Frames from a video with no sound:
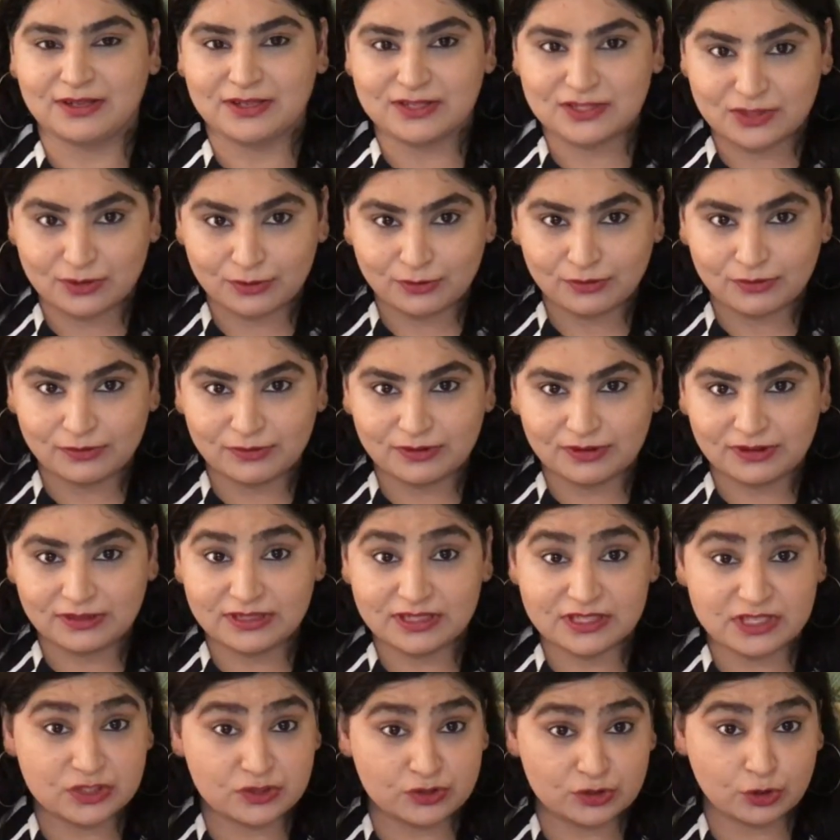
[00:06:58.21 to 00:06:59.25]
So,
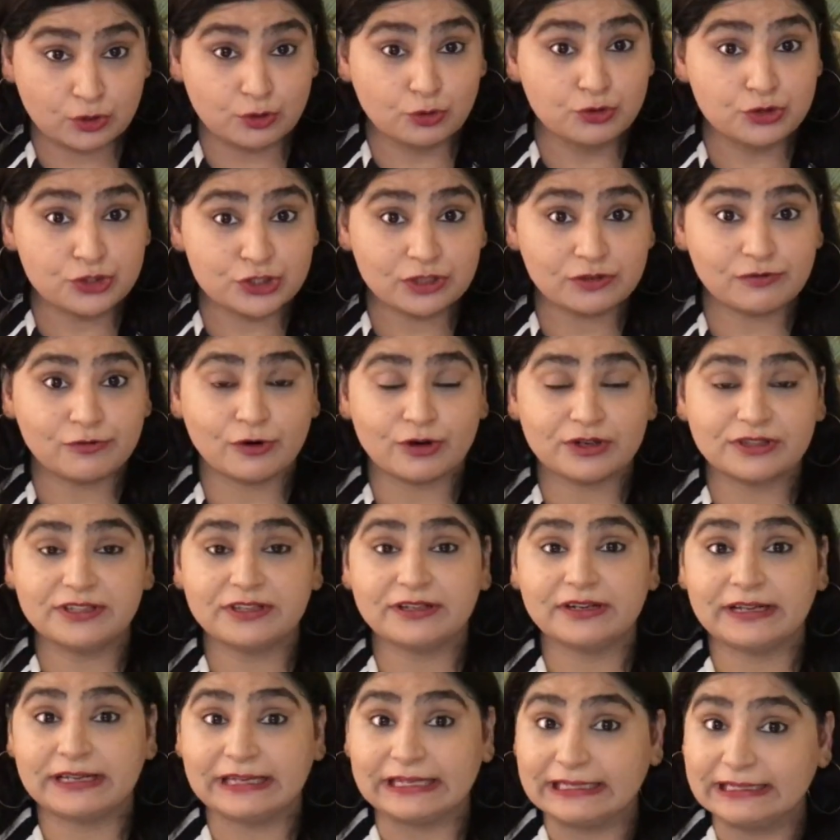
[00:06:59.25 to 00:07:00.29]
this is crucial for
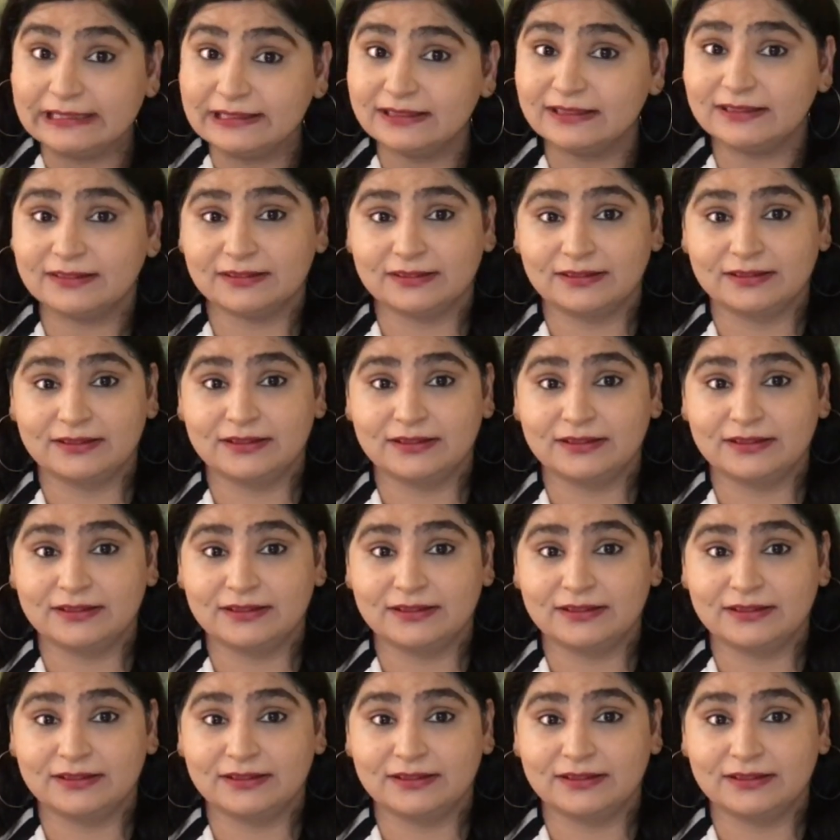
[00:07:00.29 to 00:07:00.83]
their health